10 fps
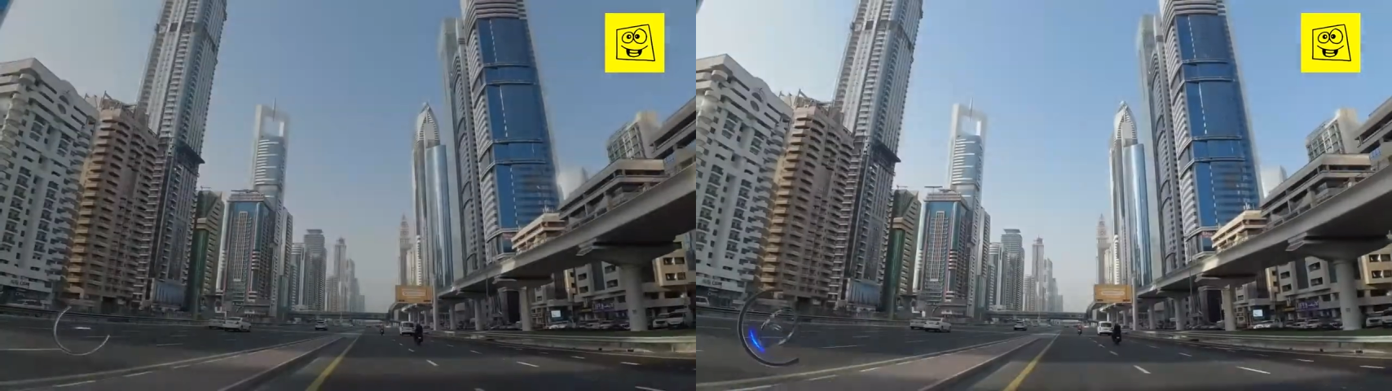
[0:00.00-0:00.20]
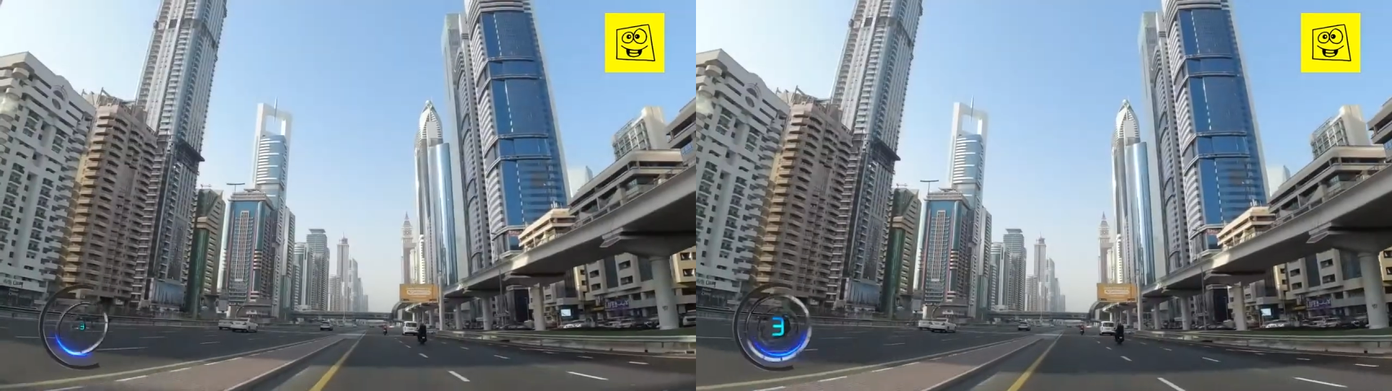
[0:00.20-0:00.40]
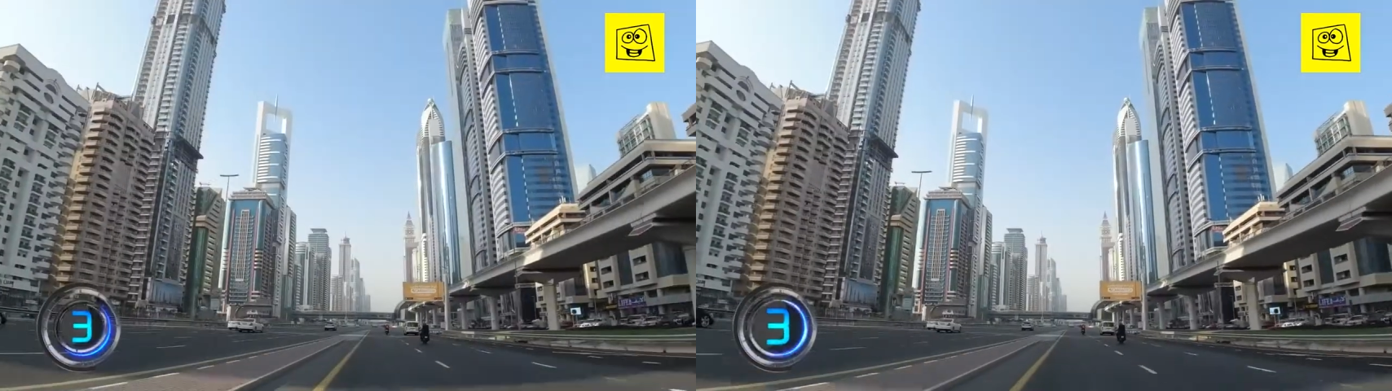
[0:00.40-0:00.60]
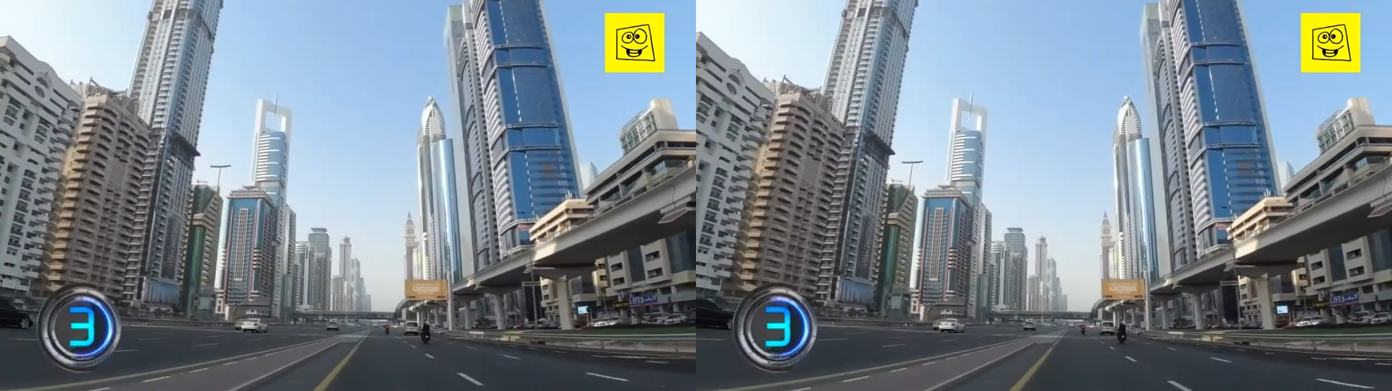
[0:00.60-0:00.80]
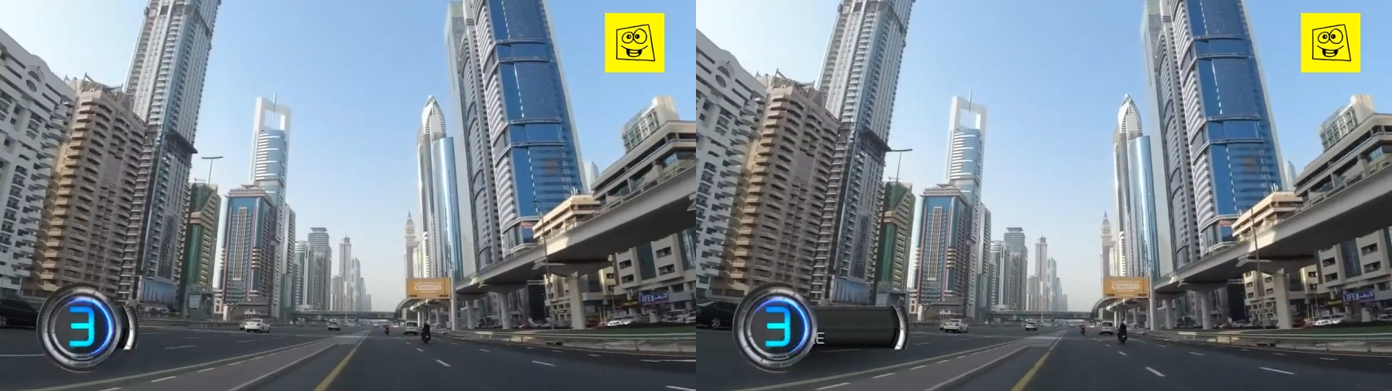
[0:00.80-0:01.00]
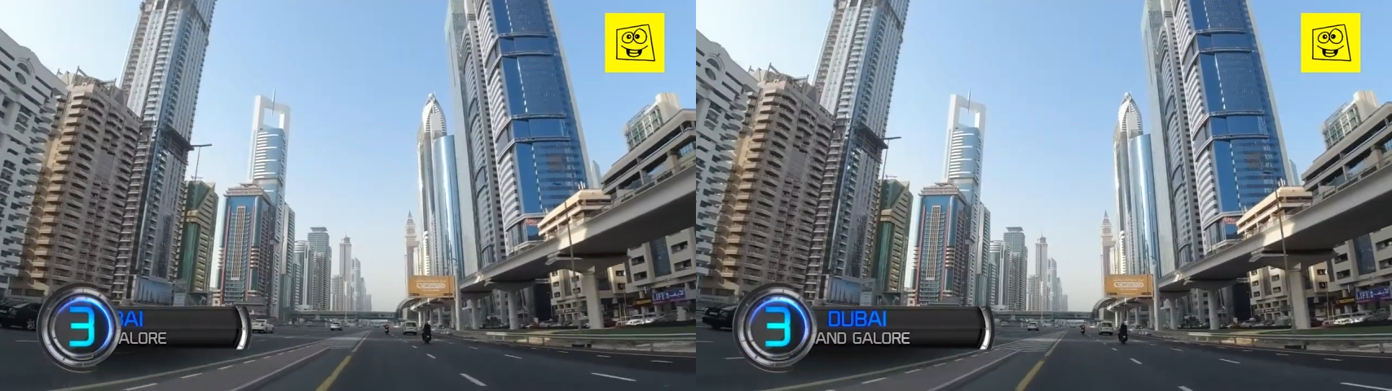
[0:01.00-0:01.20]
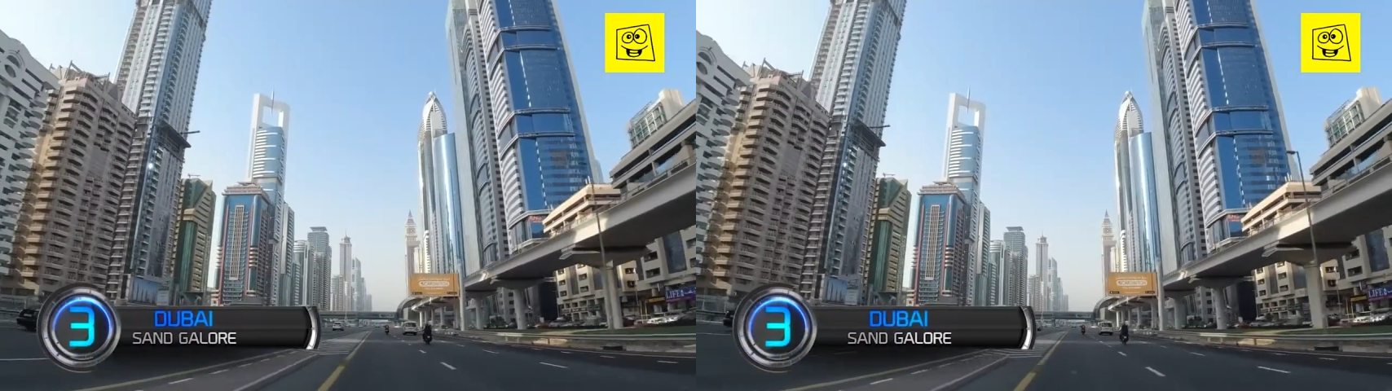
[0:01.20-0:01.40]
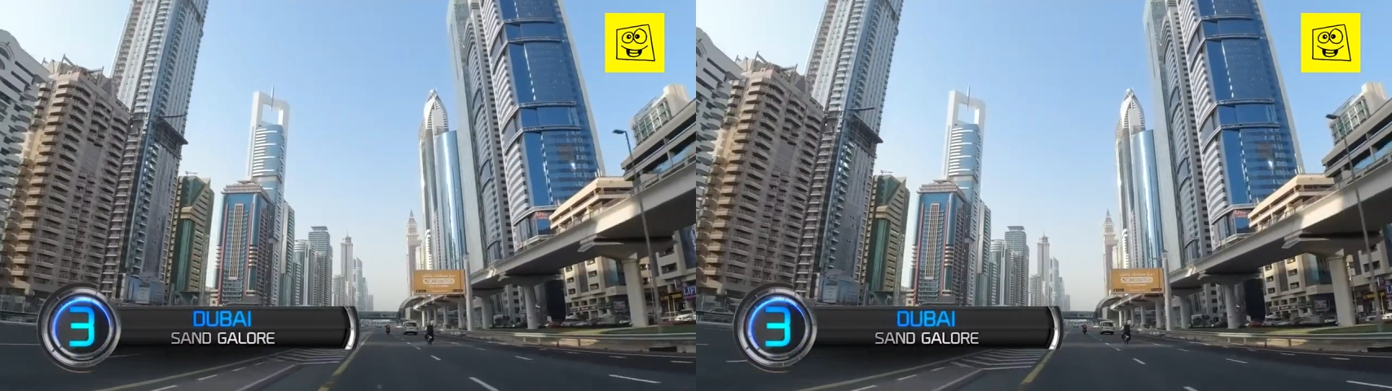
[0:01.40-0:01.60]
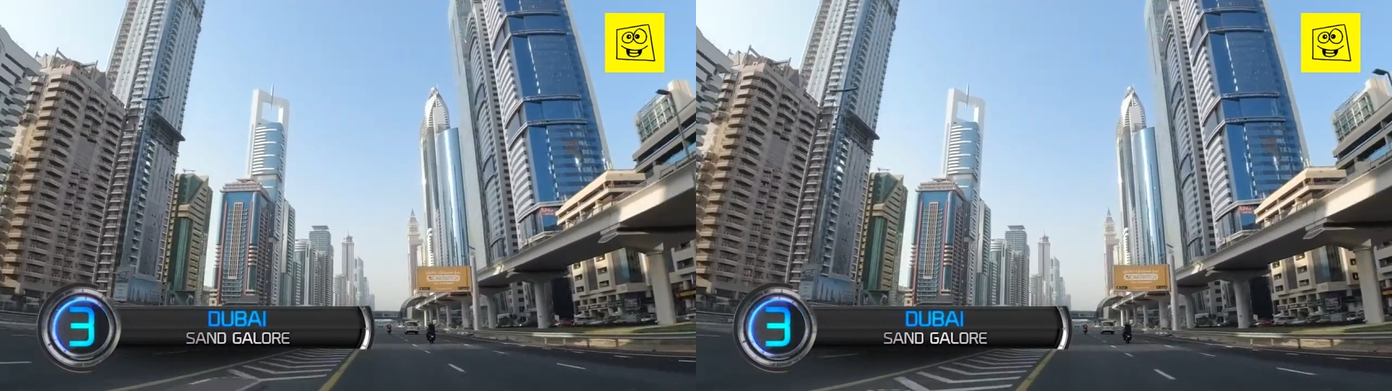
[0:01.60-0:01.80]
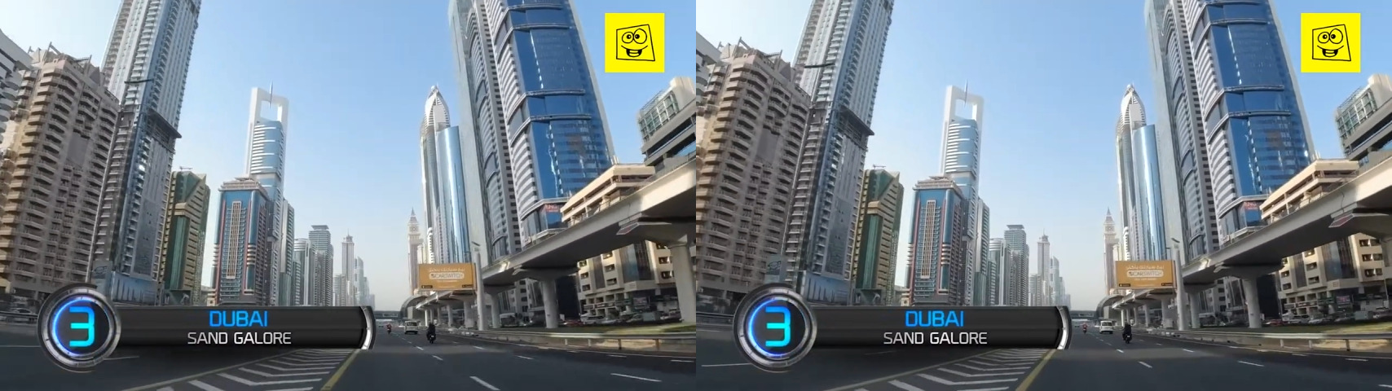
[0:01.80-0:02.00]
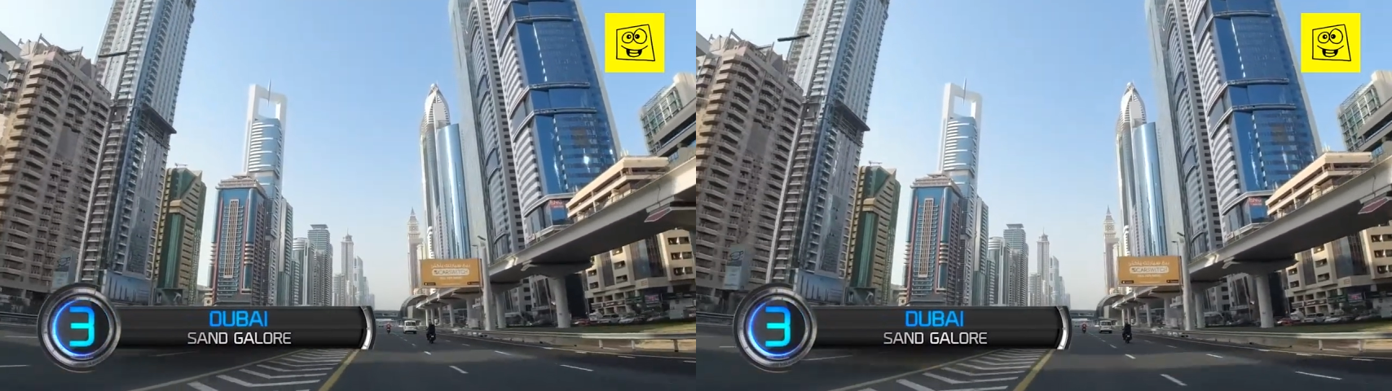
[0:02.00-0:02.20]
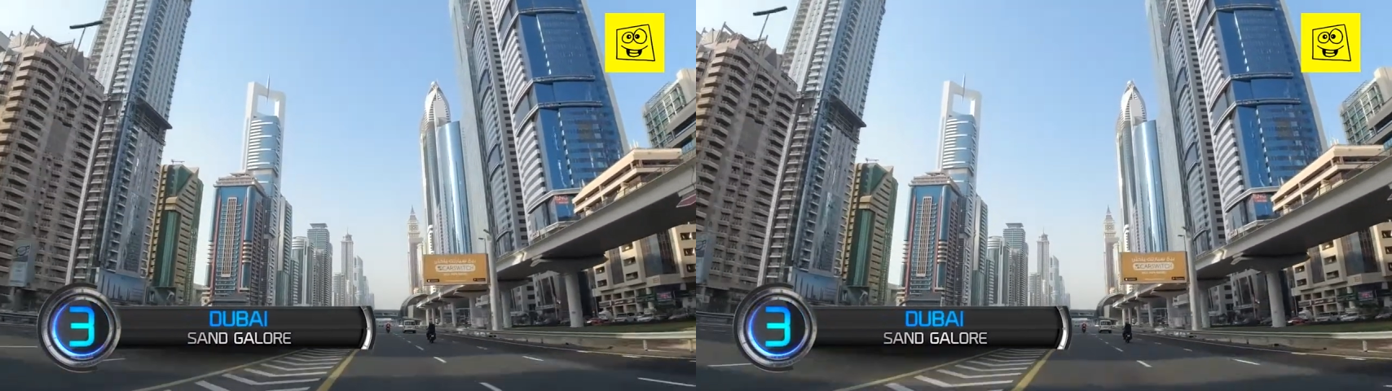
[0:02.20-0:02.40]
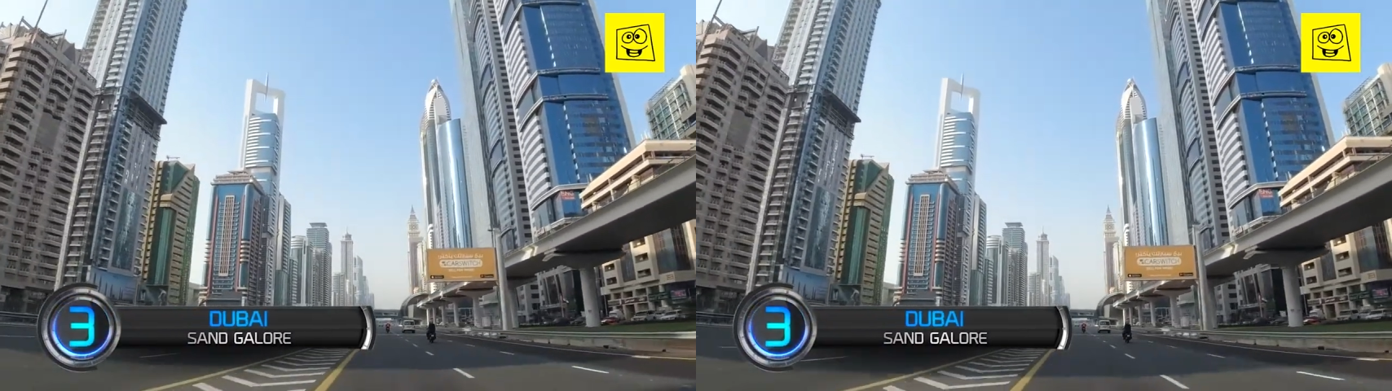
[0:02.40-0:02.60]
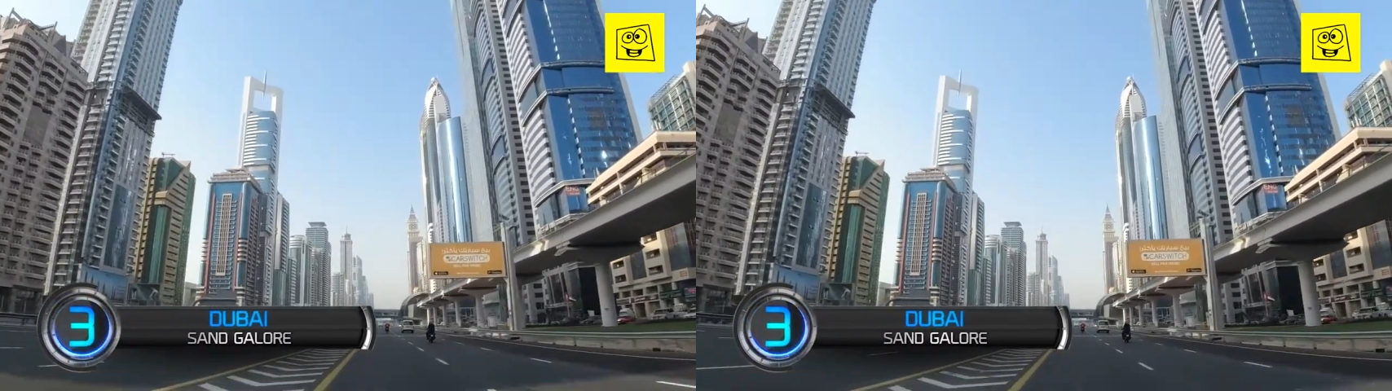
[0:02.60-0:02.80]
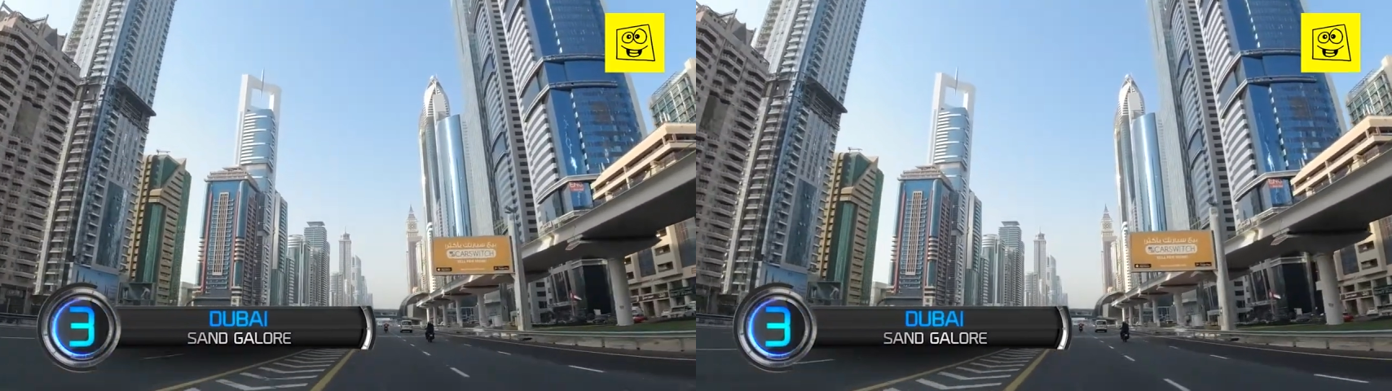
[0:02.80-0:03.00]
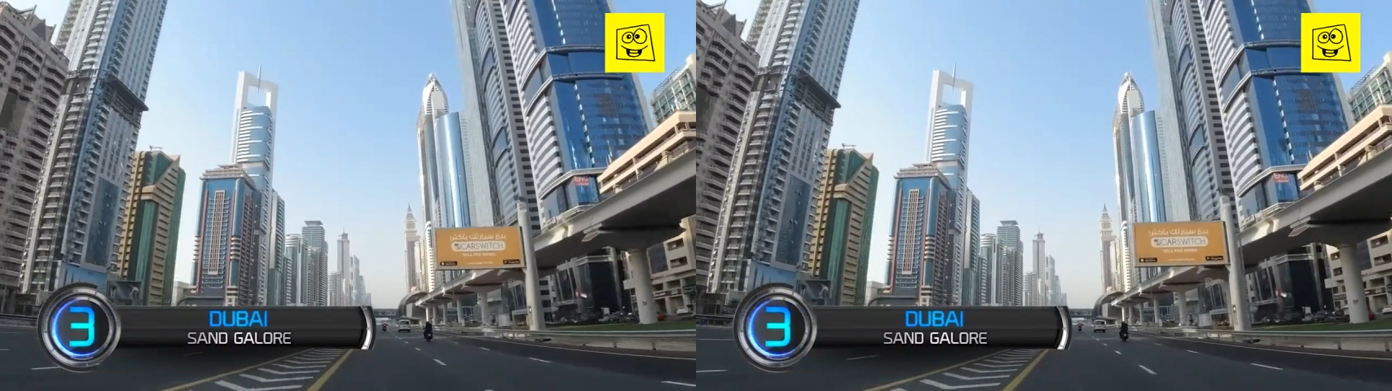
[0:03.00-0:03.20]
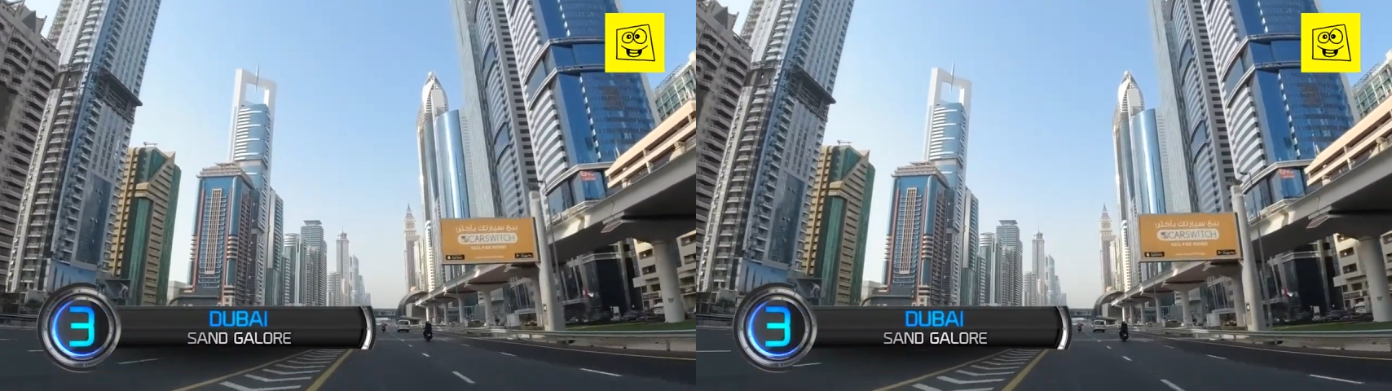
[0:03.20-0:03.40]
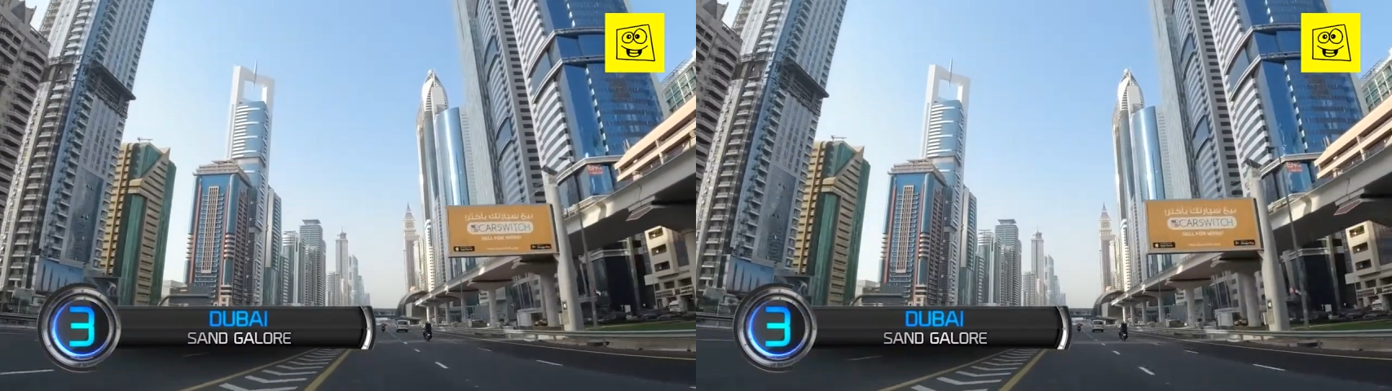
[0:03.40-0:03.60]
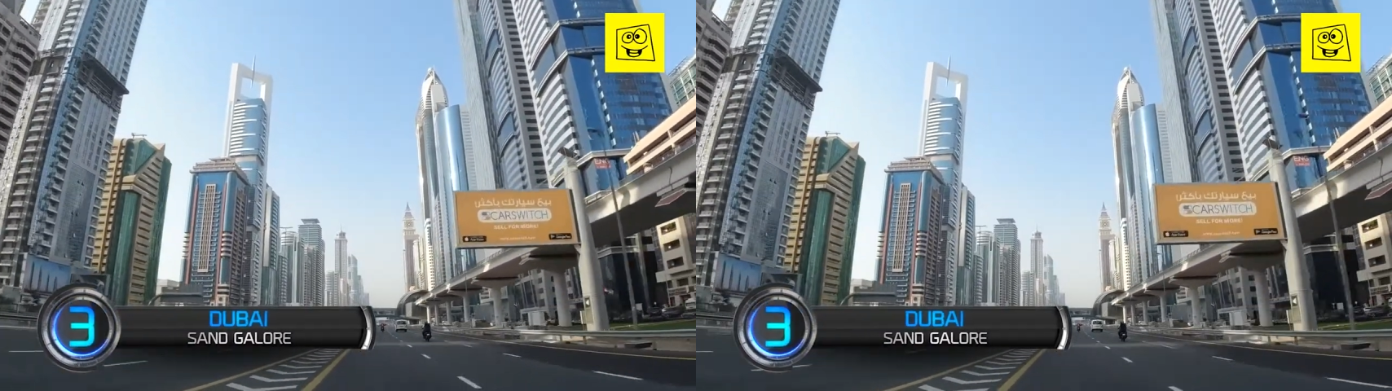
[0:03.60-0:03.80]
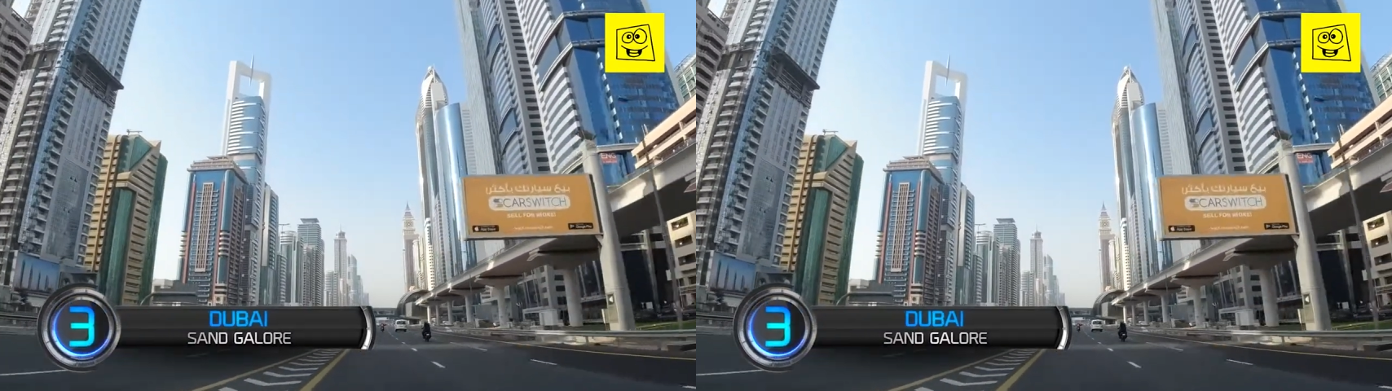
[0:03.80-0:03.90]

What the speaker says: Nobody's mouth can be seen.